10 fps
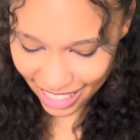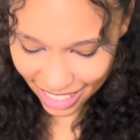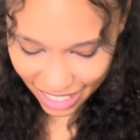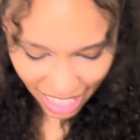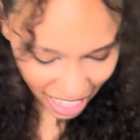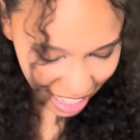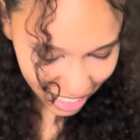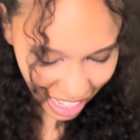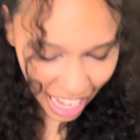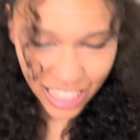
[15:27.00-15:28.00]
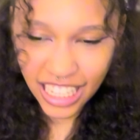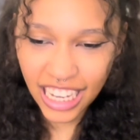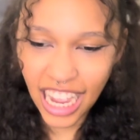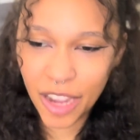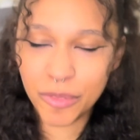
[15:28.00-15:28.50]
Yeah, I think
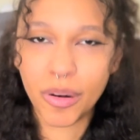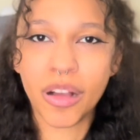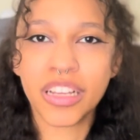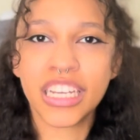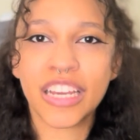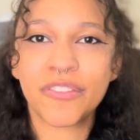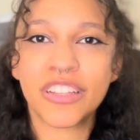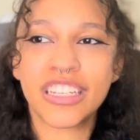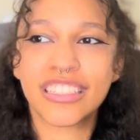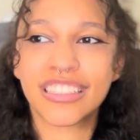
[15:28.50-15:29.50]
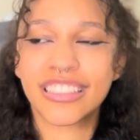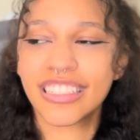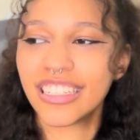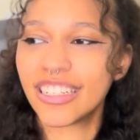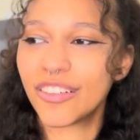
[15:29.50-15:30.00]
I would probably give this,
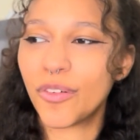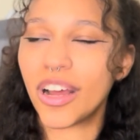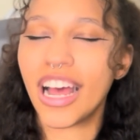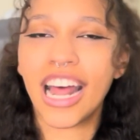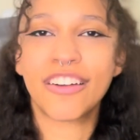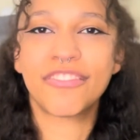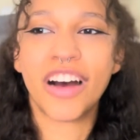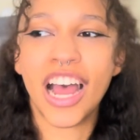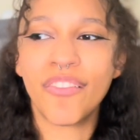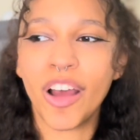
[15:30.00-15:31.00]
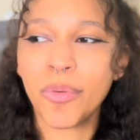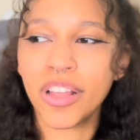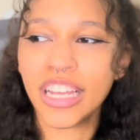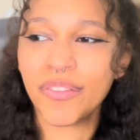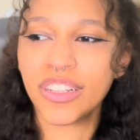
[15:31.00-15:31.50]
what, out of 5? I'd
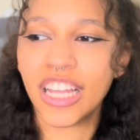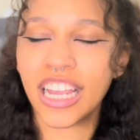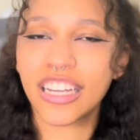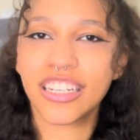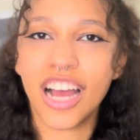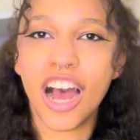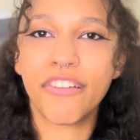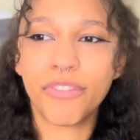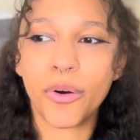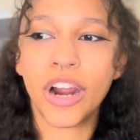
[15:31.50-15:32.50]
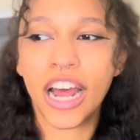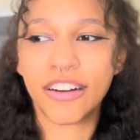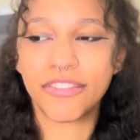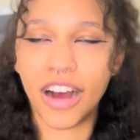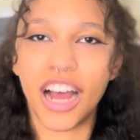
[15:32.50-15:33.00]
probably give it like a 4 out of
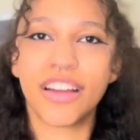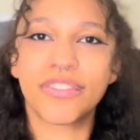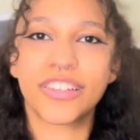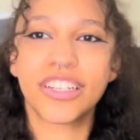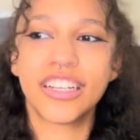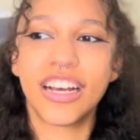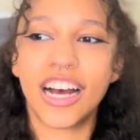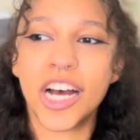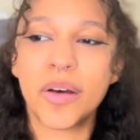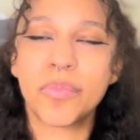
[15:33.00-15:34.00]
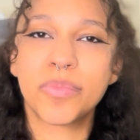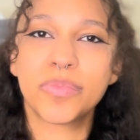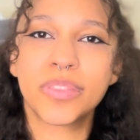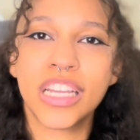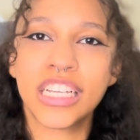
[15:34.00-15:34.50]
5.
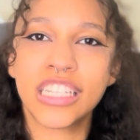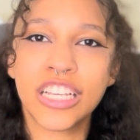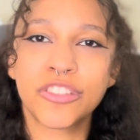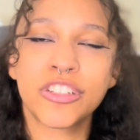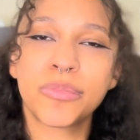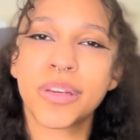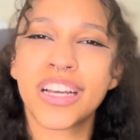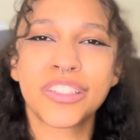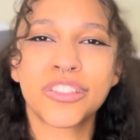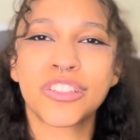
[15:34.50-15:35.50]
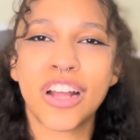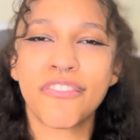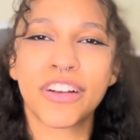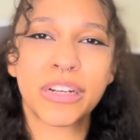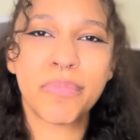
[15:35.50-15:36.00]
The accessories, because there's not
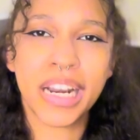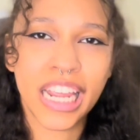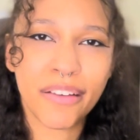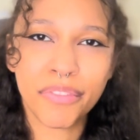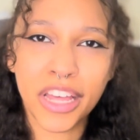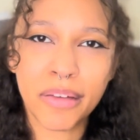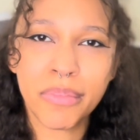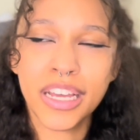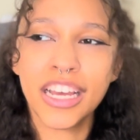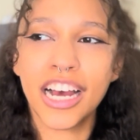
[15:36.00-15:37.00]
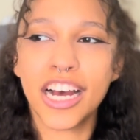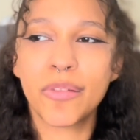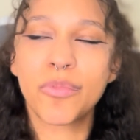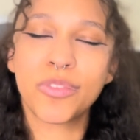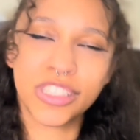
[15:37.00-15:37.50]
very many of them,
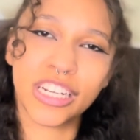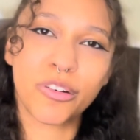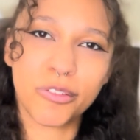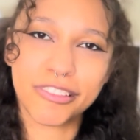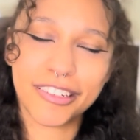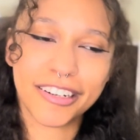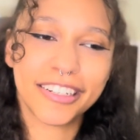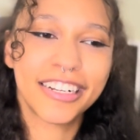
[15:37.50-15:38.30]
will take a whole star.